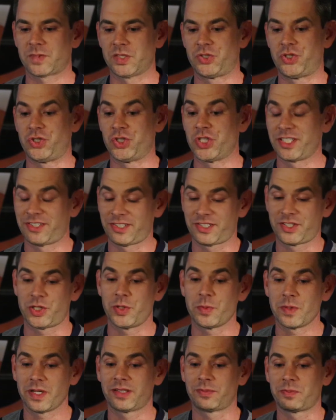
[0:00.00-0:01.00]
just 2
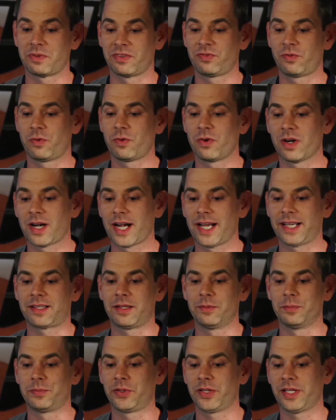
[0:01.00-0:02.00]
months before, I had
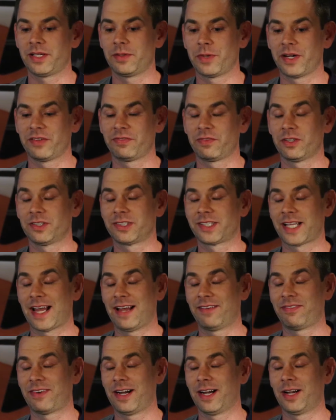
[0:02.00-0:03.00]
completed my first
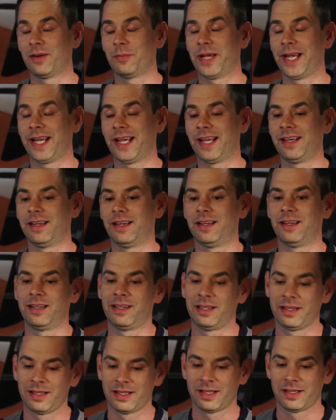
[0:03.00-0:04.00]
half Ironman, and
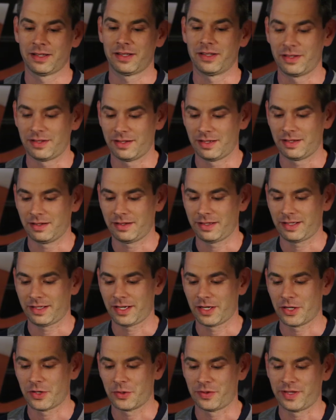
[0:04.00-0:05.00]

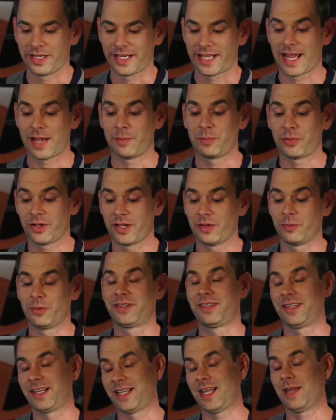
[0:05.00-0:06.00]
the game plan was
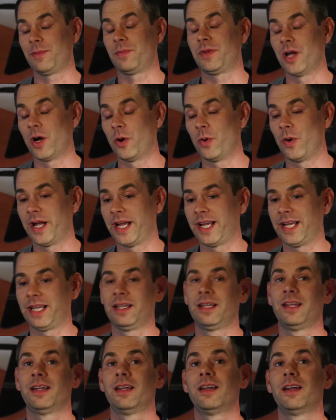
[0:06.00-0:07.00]
to keep going
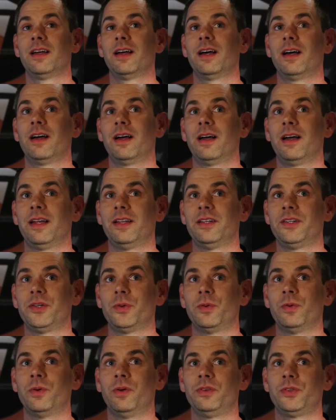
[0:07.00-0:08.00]
and
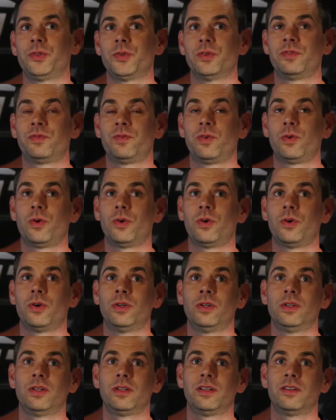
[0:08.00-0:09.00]
do a
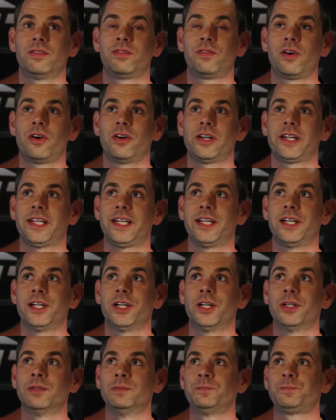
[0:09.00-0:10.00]
full the following
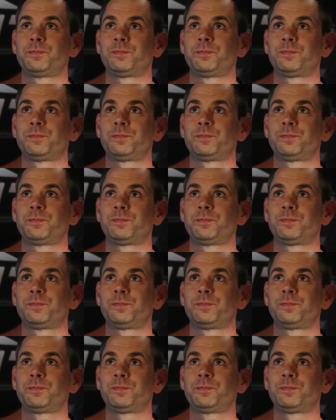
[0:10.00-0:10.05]
year.